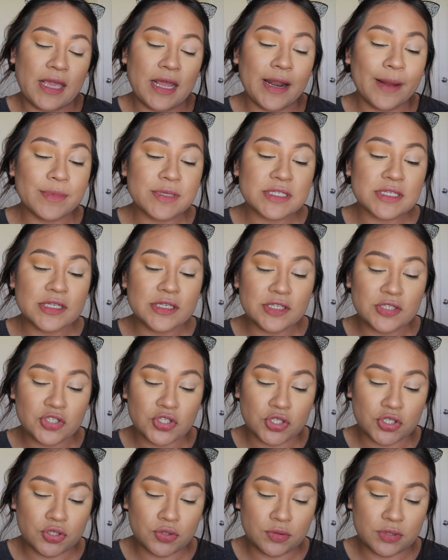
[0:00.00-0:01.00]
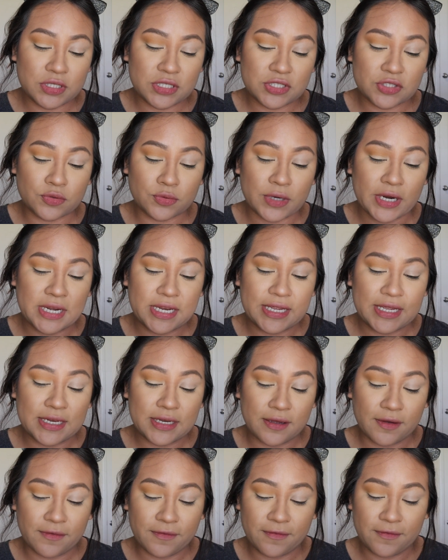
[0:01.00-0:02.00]
And I'm just going to do this
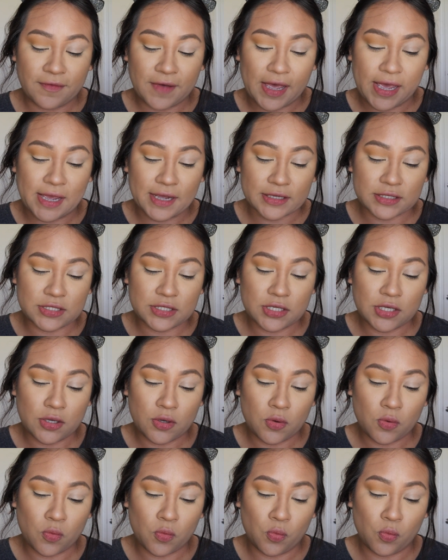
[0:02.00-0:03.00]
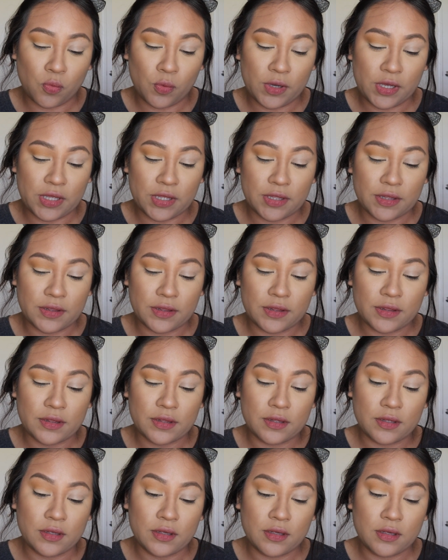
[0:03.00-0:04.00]
gradient effect
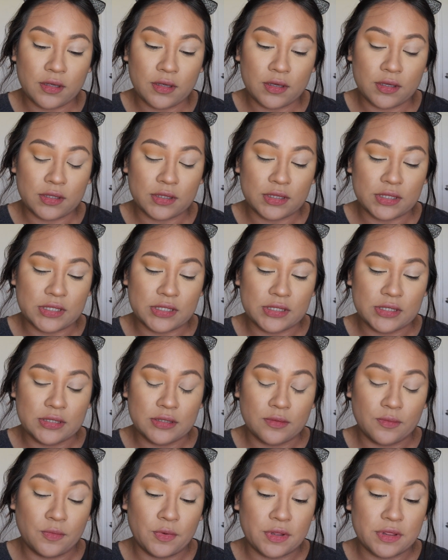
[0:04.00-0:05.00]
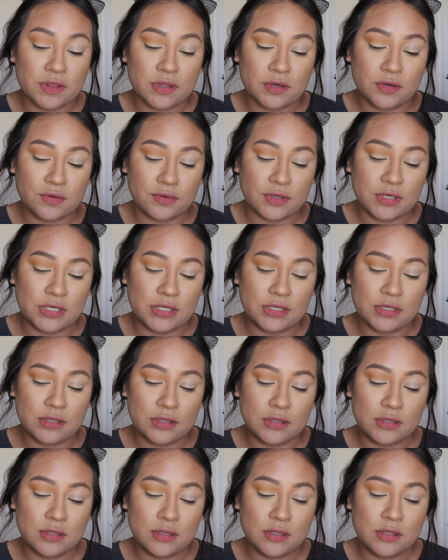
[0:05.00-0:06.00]
with the green.